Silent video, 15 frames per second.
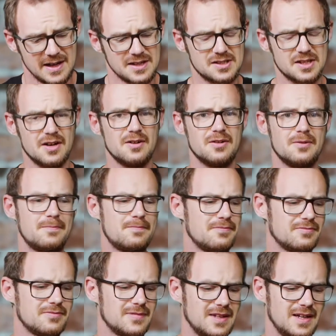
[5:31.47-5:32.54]
So
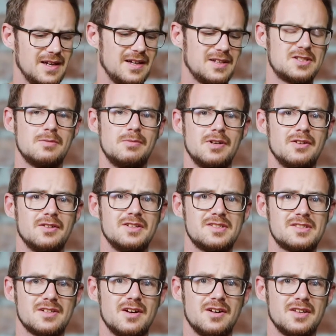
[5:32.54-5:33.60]
yeah, to be
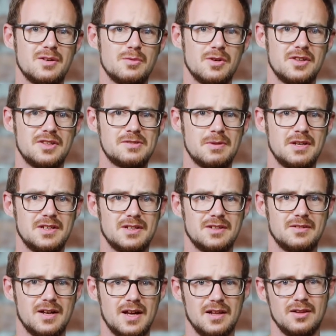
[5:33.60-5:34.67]
honest, are they worth
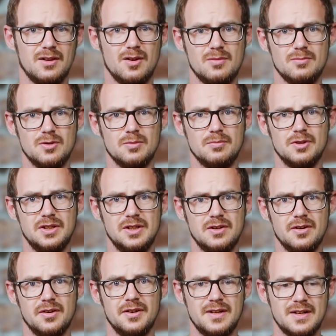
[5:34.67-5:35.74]
spending a lot more money
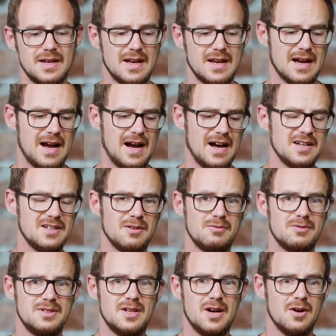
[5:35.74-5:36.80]
on? I
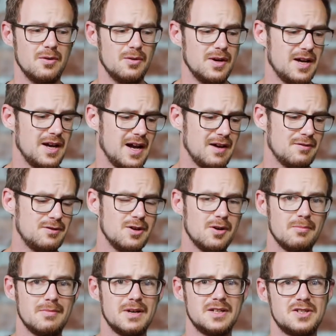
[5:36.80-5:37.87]
don't know. I've
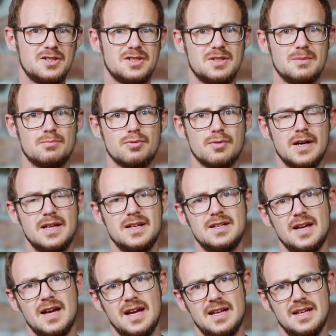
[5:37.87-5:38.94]
not managed to break
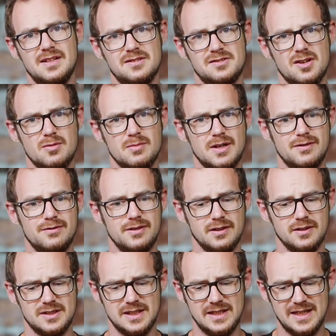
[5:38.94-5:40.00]
a Zomei
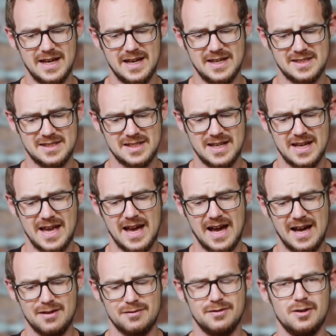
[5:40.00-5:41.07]
filter yet.
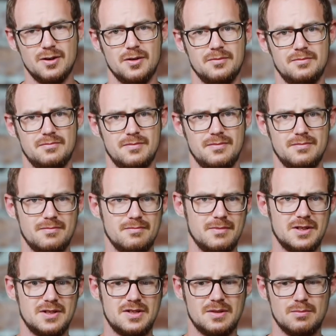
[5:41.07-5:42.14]
I've not
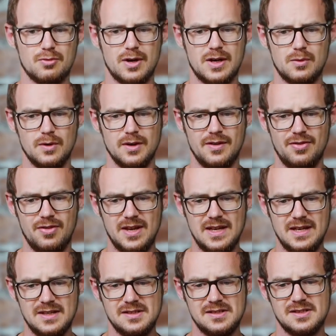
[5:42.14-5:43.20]
managed to break one of
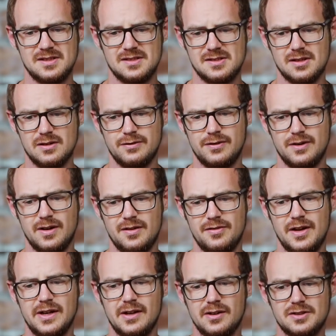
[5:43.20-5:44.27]
these. So far
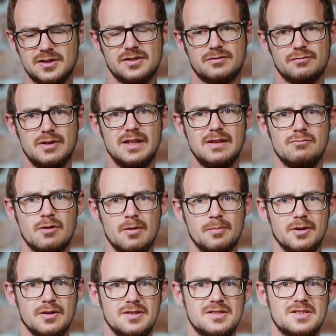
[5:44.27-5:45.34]
they are just really
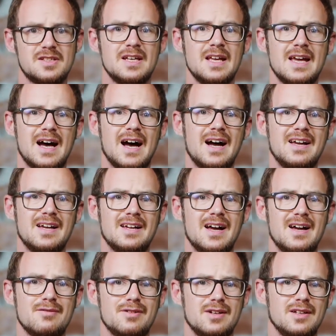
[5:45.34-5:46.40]
robust. I
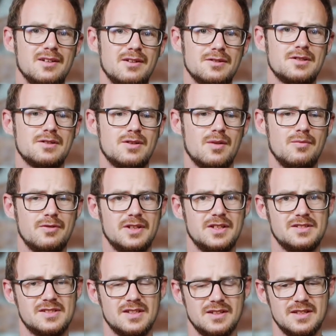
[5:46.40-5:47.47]
have a lot of
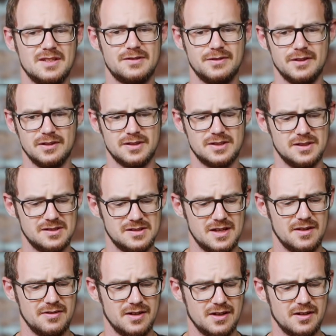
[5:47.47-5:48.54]
confidence in these filters
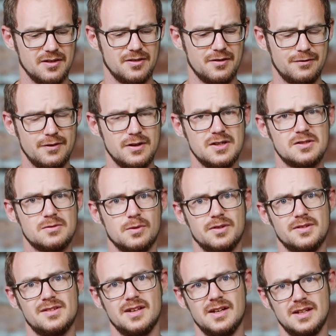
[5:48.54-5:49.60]
and they are the first
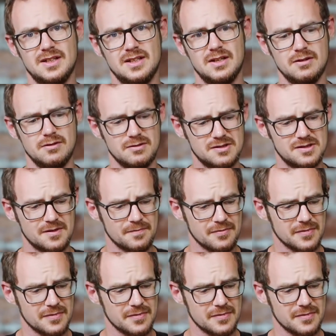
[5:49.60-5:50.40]
ones that I use.